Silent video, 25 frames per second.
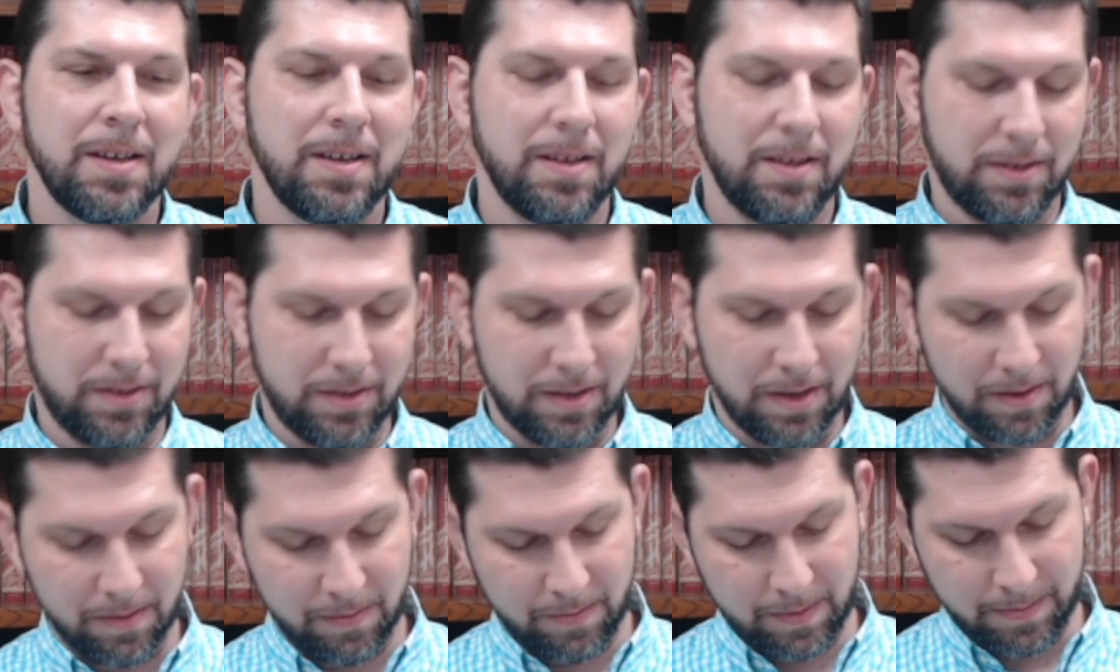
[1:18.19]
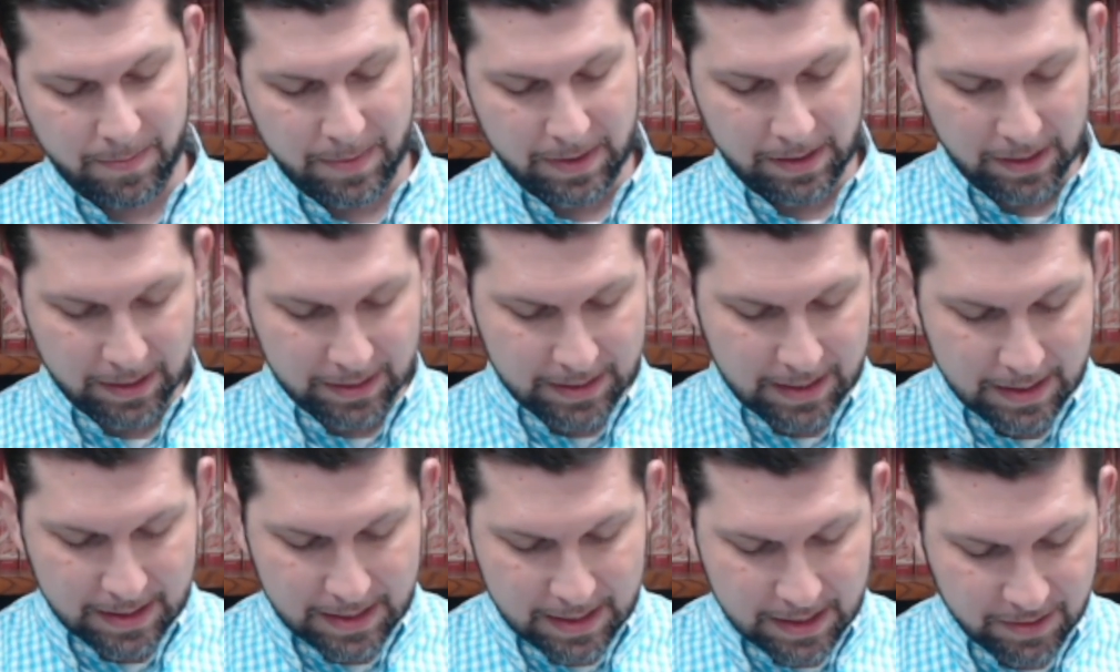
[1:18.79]
And so, when we
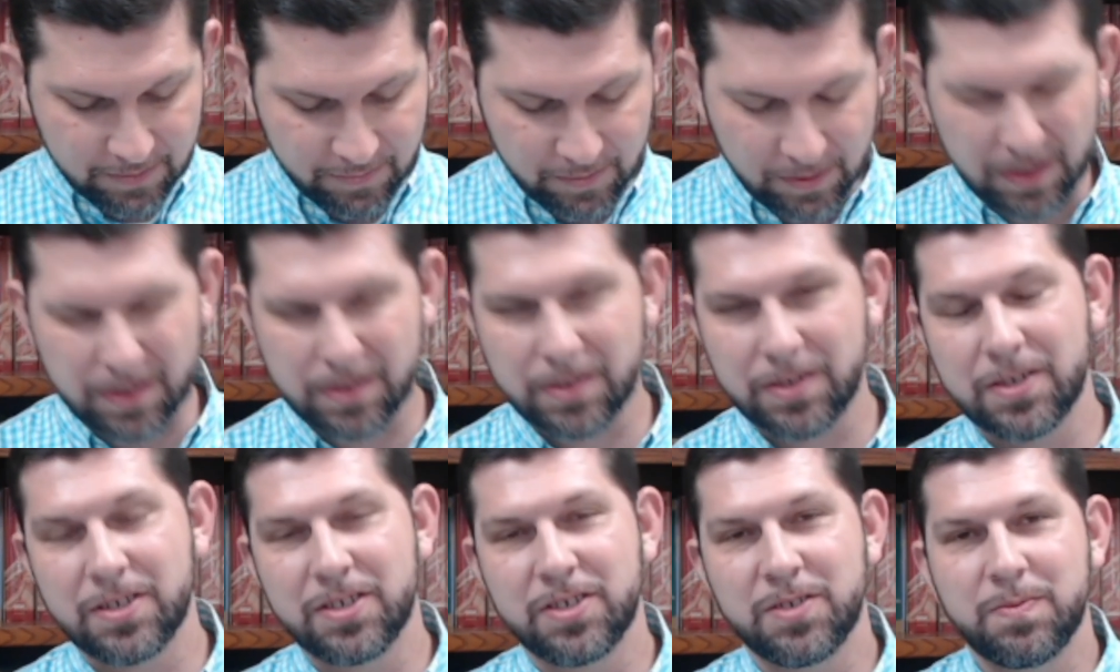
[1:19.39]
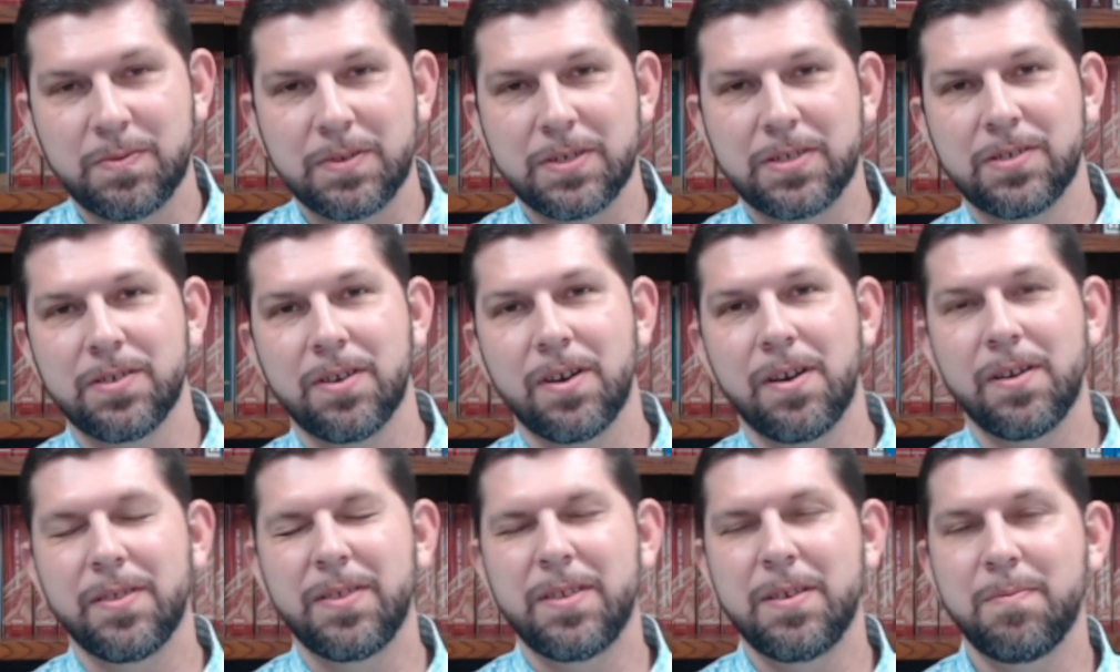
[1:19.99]
looked at these verses, we
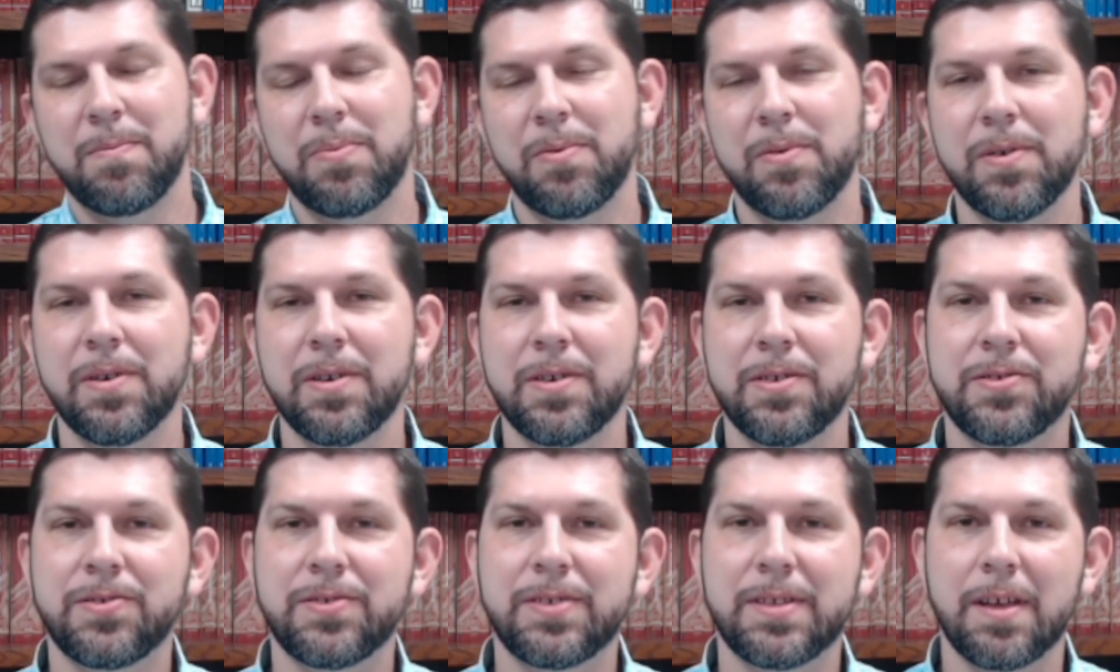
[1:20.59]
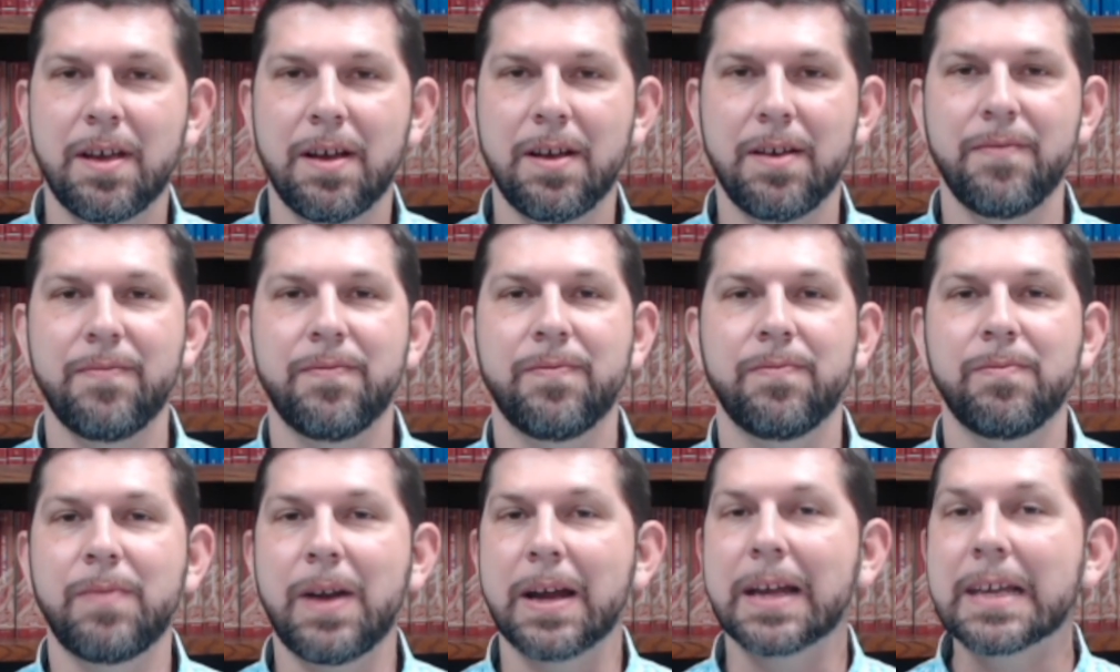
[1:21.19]
saw the importance
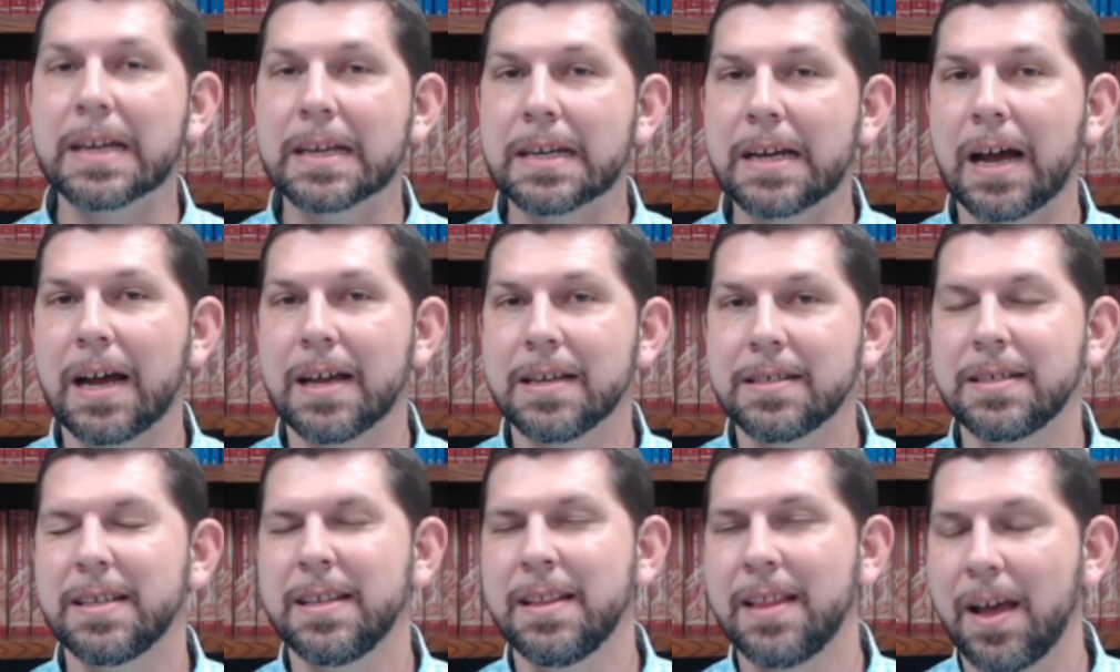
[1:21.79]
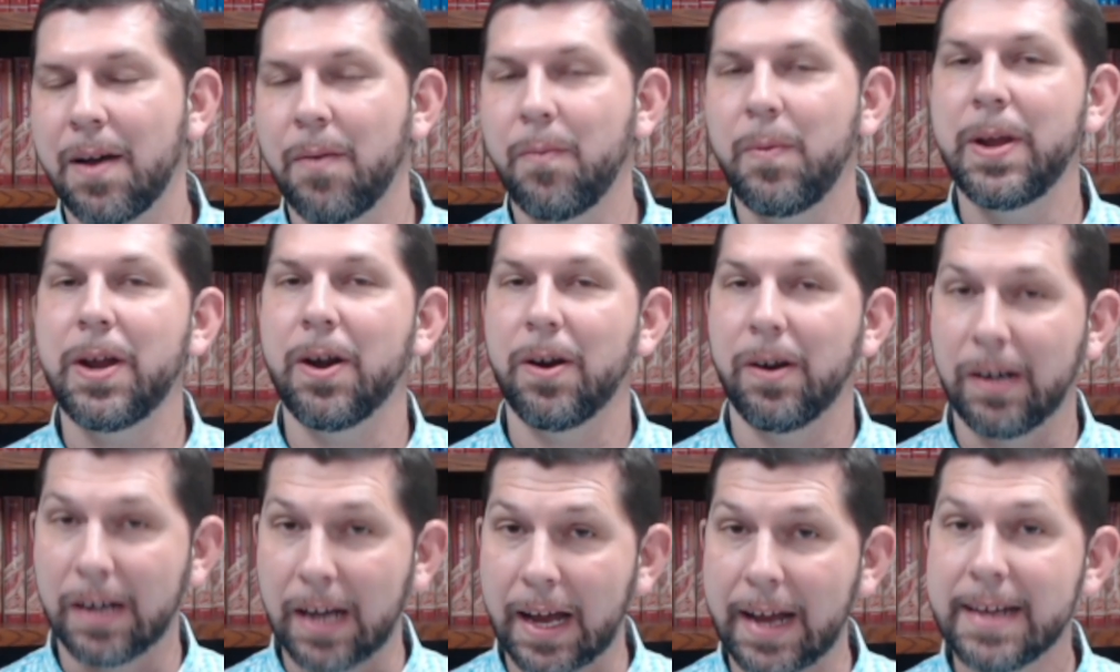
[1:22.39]
of recognizing that we
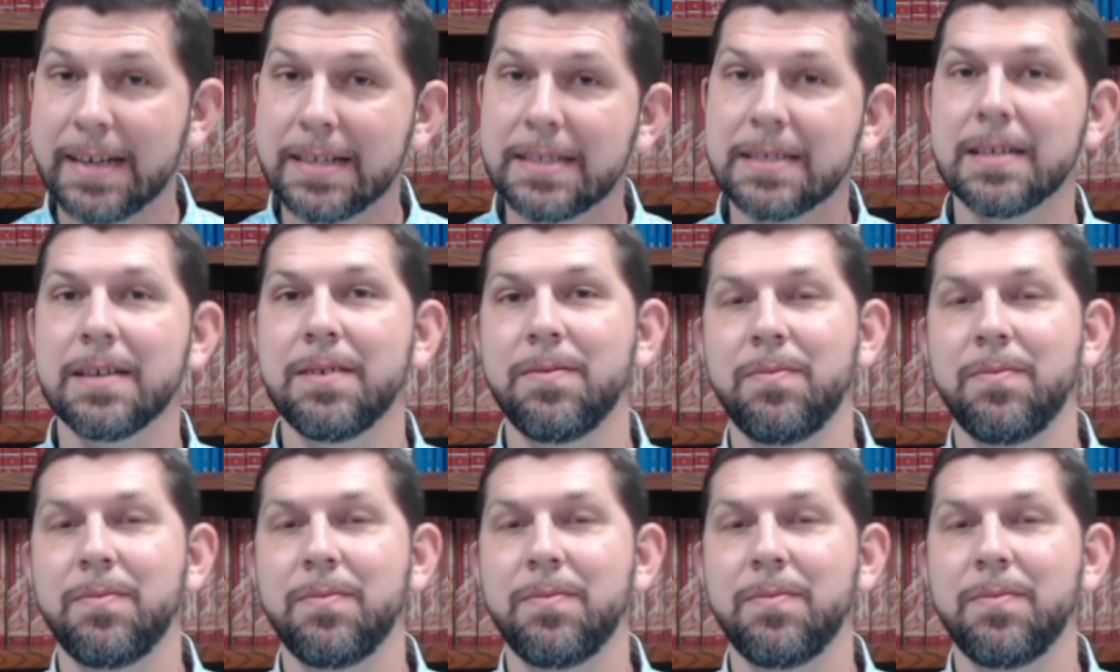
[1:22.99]
are light.